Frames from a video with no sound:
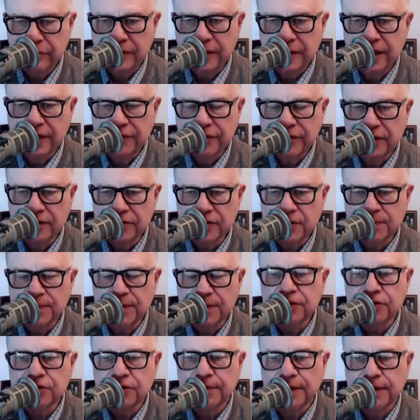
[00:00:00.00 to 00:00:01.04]
giving a
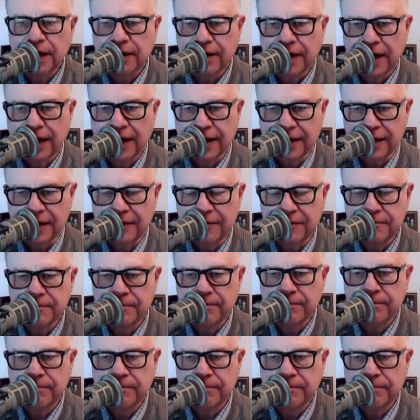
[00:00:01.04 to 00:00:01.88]
speech about Annie